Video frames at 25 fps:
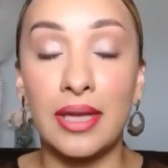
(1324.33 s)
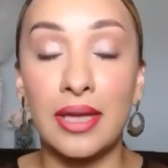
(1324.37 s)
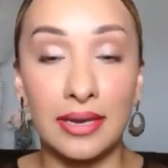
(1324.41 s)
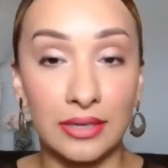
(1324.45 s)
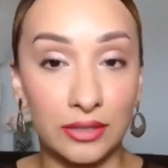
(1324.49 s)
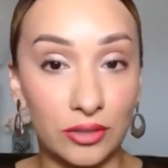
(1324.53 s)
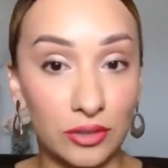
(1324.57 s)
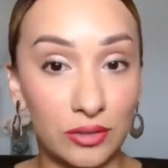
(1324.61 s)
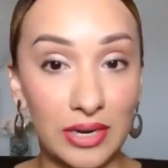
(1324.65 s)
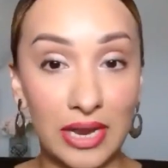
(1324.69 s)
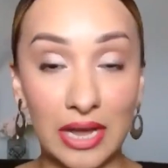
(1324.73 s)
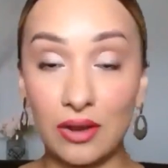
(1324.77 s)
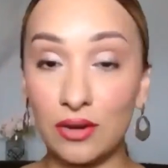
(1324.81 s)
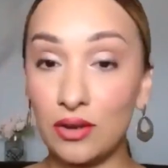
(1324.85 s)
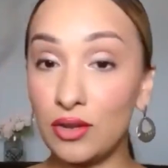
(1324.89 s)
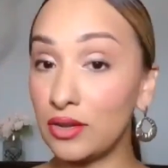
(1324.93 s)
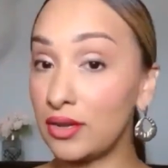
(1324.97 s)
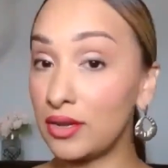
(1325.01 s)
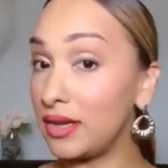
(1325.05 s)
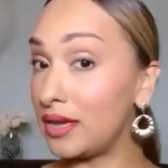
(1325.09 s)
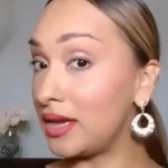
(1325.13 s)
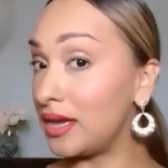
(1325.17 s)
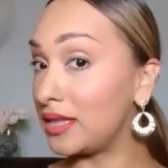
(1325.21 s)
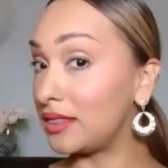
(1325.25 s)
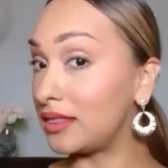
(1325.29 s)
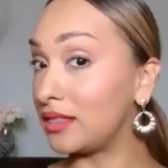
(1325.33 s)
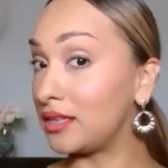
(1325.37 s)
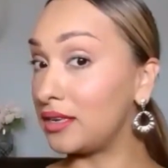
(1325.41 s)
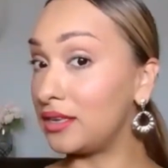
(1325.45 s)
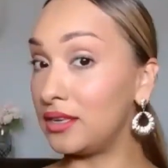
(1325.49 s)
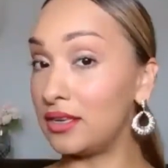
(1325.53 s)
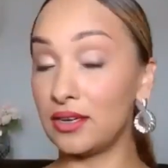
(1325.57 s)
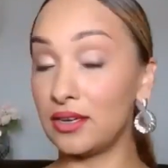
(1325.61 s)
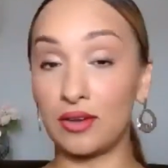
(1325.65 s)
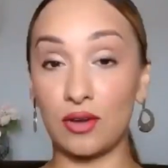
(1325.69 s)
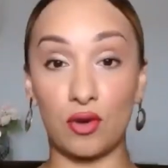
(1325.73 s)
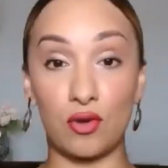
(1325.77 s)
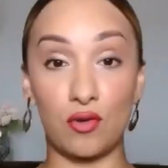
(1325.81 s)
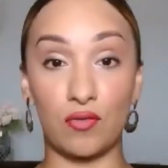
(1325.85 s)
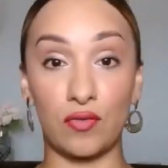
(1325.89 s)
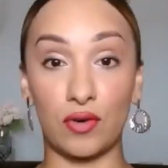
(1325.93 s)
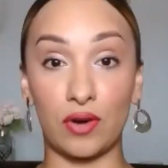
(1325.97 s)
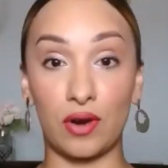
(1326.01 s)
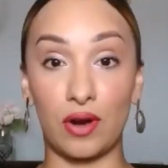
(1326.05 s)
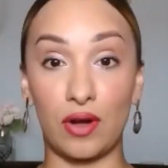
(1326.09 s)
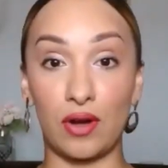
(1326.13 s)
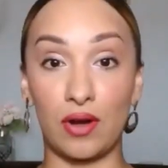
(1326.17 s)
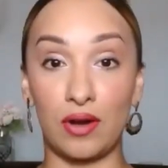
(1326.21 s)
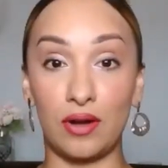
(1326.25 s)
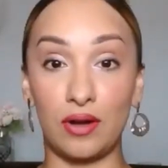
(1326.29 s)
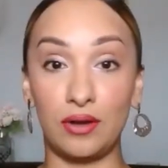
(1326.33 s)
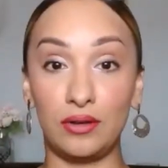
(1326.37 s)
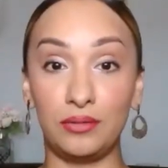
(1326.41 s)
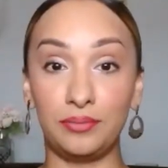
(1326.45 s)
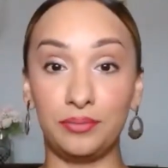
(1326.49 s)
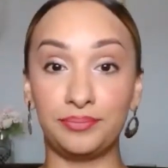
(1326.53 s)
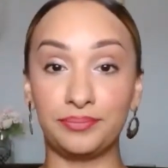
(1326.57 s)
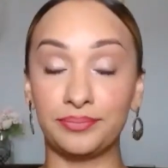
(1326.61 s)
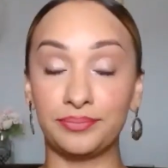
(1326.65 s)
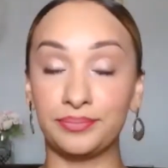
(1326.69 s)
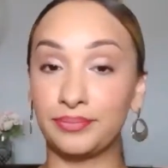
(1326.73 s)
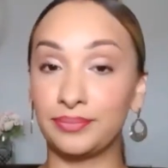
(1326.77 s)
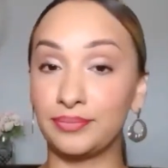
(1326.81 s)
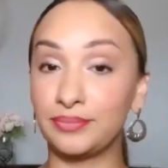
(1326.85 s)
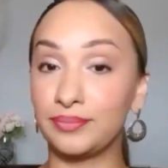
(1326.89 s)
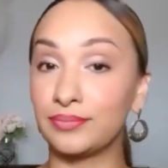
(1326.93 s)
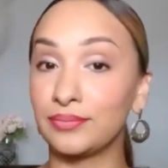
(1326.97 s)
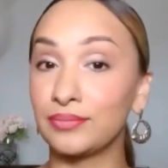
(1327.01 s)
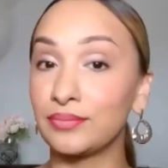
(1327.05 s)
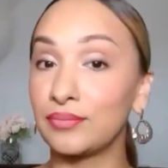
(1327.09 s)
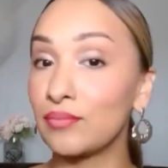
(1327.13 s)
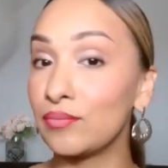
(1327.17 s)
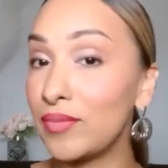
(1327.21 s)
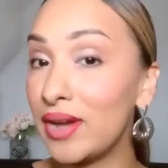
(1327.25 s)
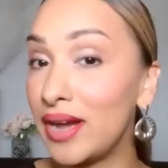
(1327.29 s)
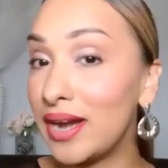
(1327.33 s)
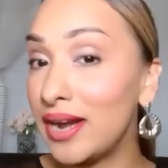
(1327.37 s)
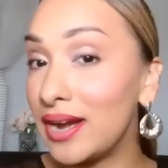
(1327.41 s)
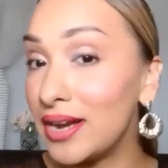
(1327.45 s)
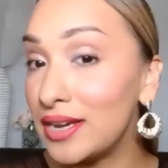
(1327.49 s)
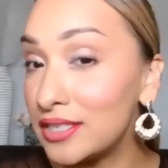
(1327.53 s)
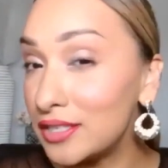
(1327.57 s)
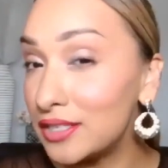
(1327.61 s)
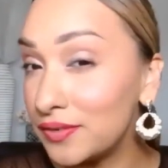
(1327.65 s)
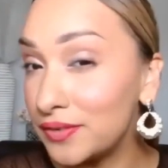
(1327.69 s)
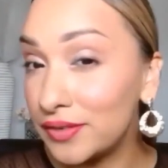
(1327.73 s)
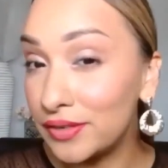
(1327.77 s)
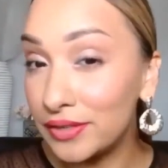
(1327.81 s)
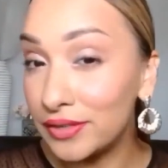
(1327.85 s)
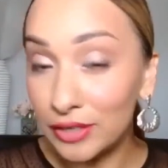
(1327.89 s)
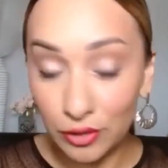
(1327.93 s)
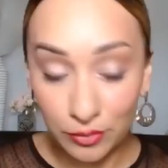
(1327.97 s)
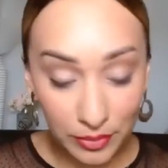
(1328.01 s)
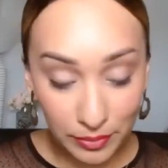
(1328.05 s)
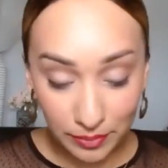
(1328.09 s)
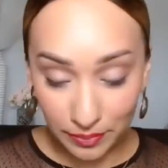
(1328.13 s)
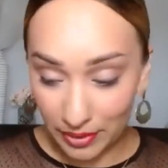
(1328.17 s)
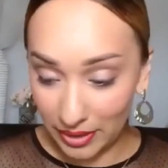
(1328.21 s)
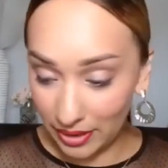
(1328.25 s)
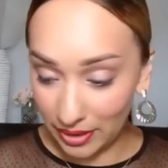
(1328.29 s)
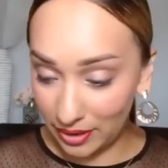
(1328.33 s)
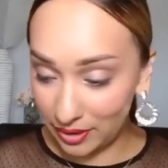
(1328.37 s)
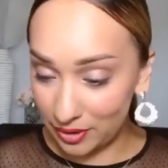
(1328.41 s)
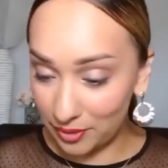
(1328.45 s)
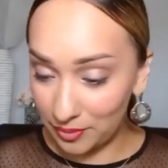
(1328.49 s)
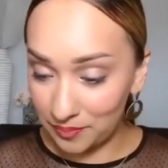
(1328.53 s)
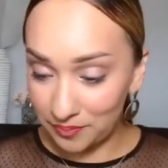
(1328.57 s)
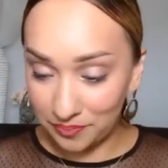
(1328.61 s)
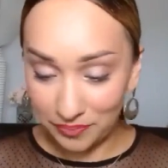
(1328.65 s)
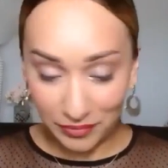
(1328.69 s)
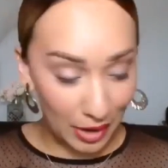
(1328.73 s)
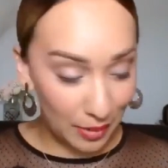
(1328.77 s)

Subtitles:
So now looking at the look overall, my eyes feel a little bit bare.